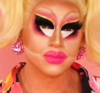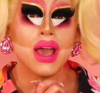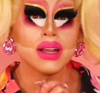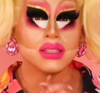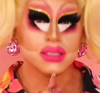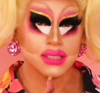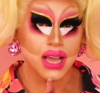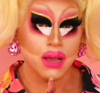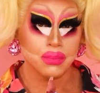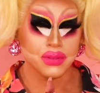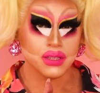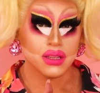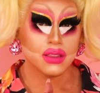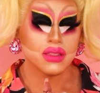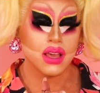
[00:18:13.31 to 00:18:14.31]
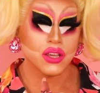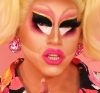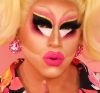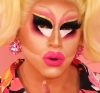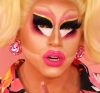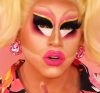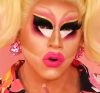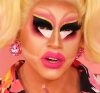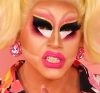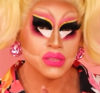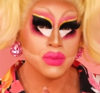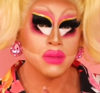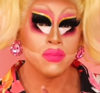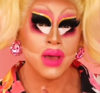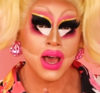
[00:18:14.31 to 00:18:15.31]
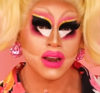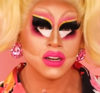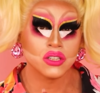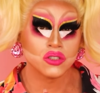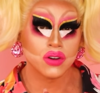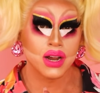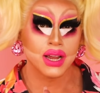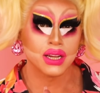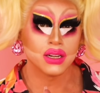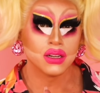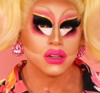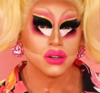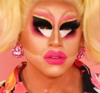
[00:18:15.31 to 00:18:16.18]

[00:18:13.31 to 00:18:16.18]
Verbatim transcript: Accept that you are going to be bad at drag